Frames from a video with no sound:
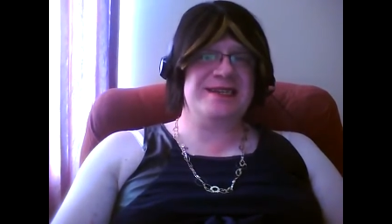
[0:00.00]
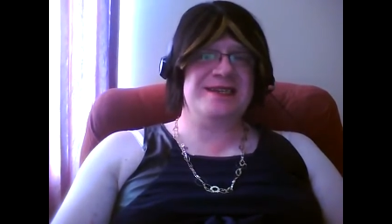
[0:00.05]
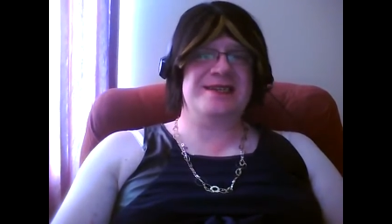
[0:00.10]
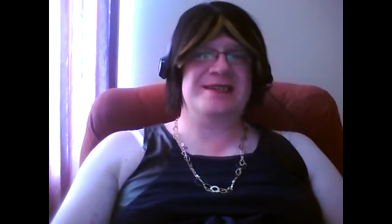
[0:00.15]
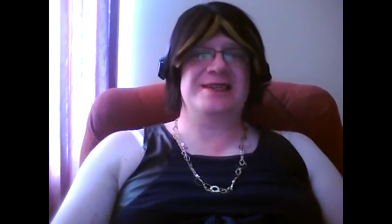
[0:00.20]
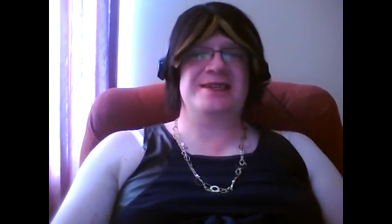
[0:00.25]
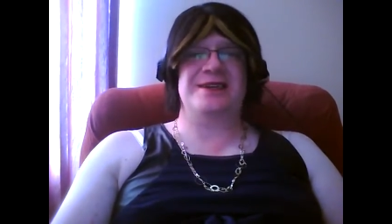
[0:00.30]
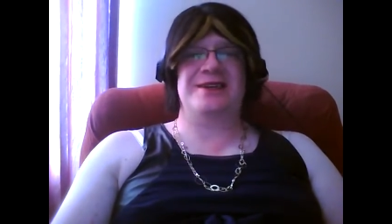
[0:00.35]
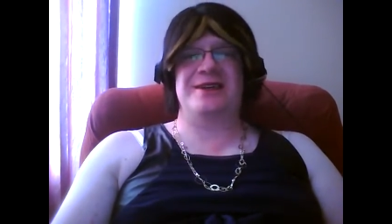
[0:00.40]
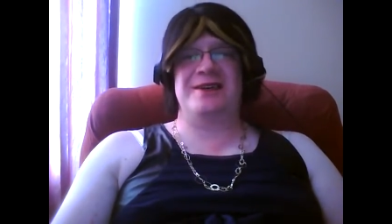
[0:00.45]

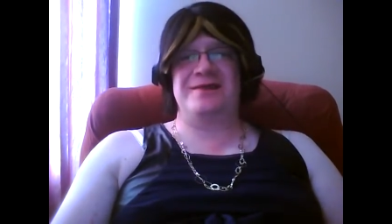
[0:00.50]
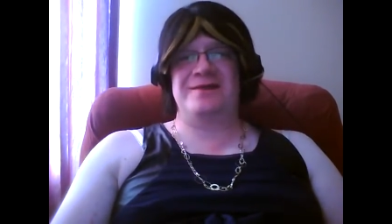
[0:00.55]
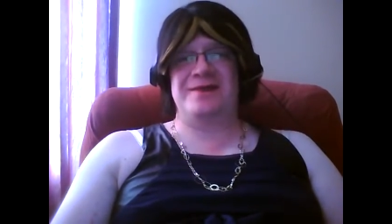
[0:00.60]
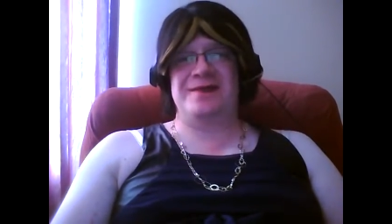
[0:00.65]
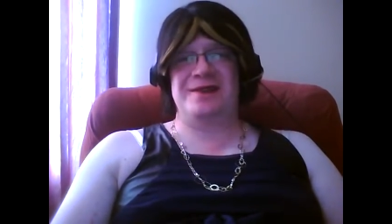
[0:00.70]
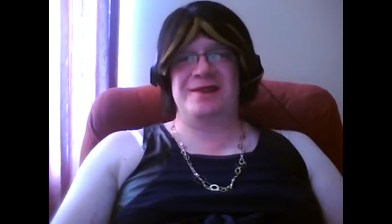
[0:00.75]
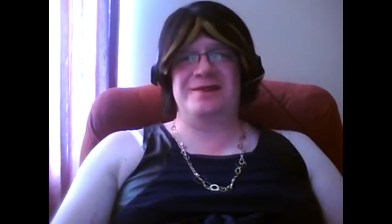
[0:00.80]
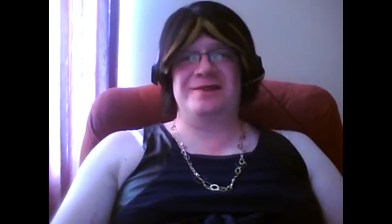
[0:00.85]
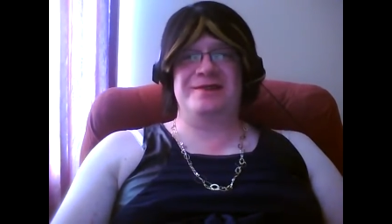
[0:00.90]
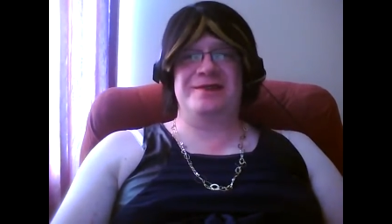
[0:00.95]
Sorry for
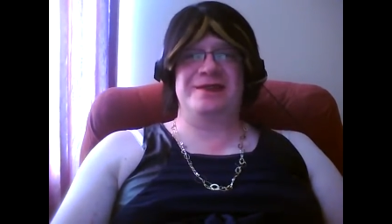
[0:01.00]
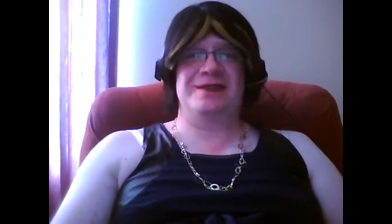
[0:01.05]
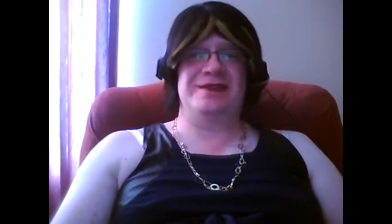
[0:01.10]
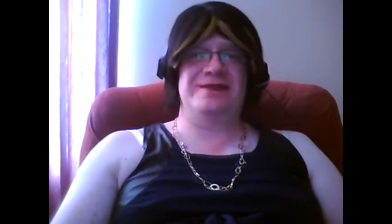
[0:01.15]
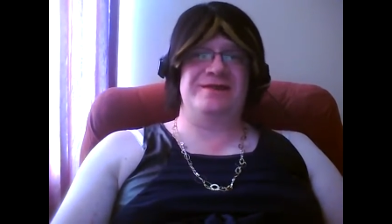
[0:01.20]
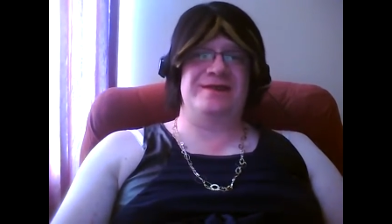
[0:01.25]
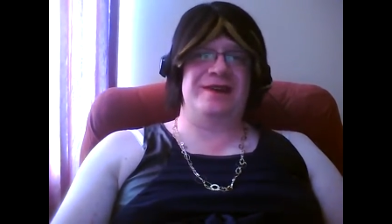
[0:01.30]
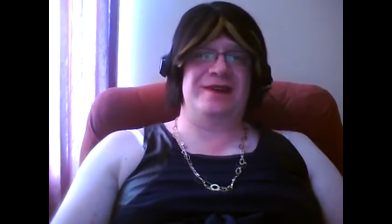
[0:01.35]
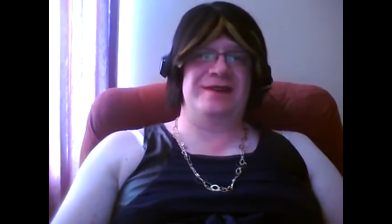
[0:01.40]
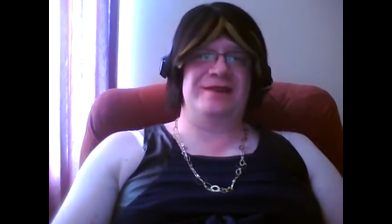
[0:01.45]
those that
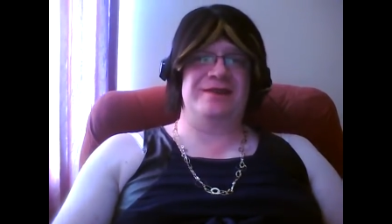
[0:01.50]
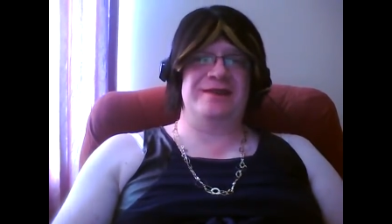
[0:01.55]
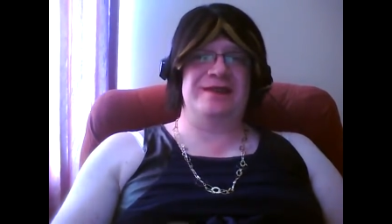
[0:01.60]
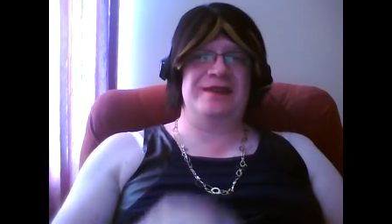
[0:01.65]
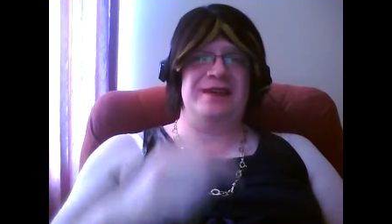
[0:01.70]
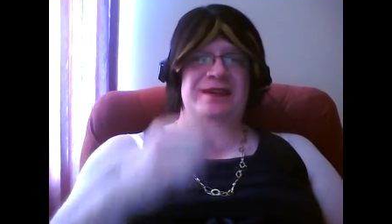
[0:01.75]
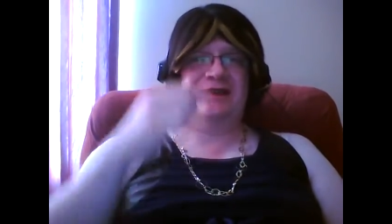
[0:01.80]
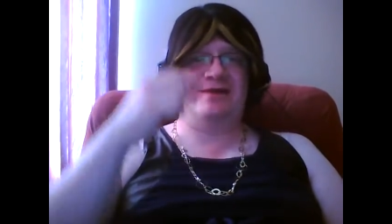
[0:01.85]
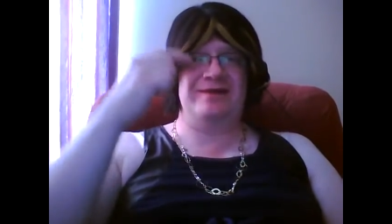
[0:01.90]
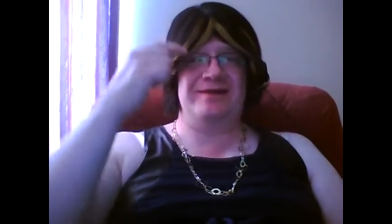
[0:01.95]
follow it.
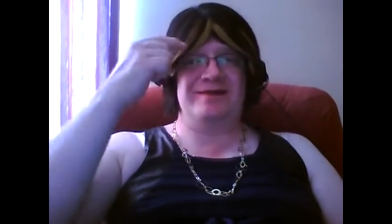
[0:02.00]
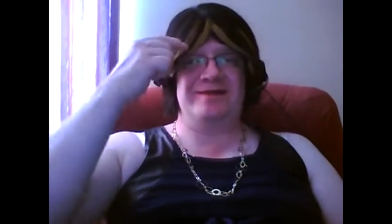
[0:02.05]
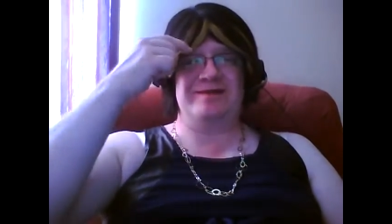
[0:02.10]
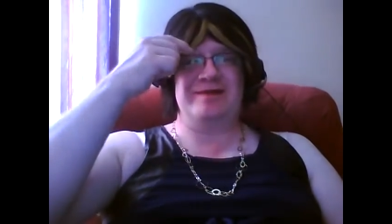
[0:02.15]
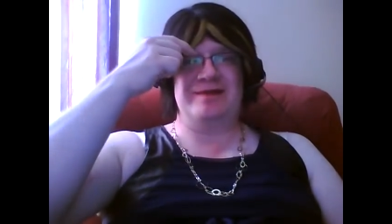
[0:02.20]
I've,